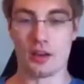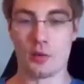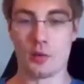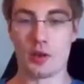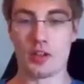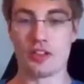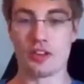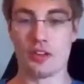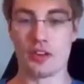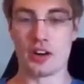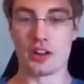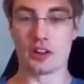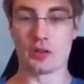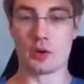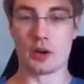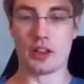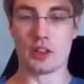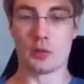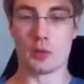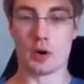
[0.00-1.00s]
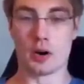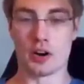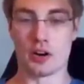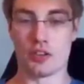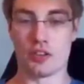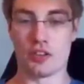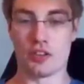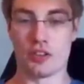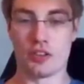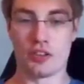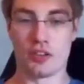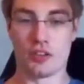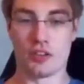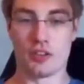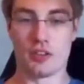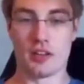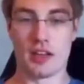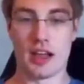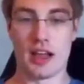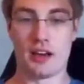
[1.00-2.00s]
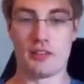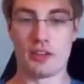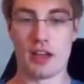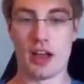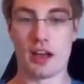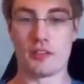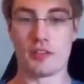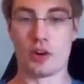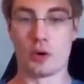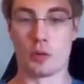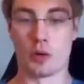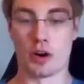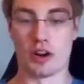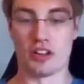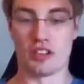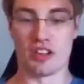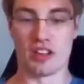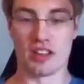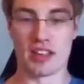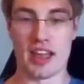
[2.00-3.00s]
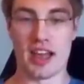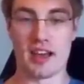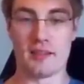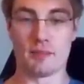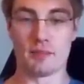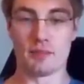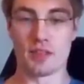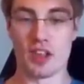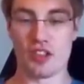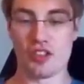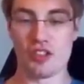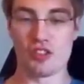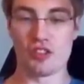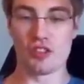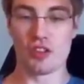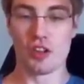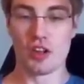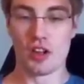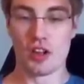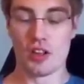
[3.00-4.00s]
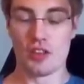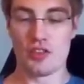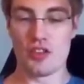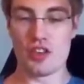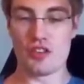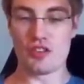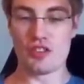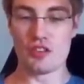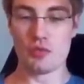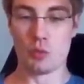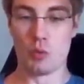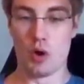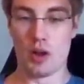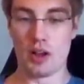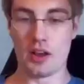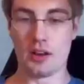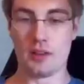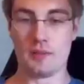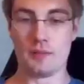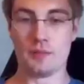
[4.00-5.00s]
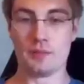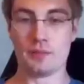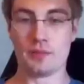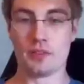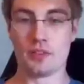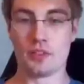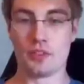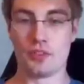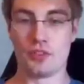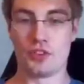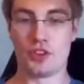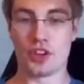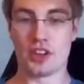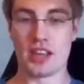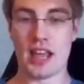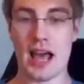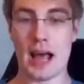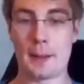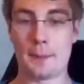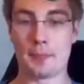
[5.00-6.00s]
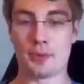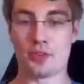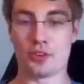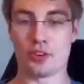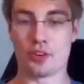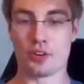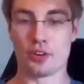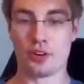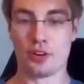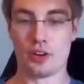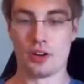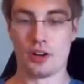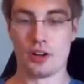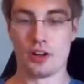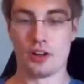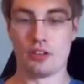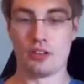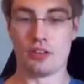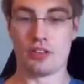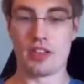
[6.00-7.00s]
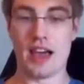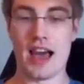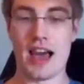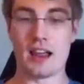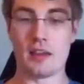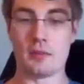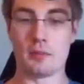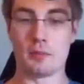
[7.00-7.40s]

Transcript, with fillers: We still have another one in the works. Have have no worries on that. This is this is one to capture that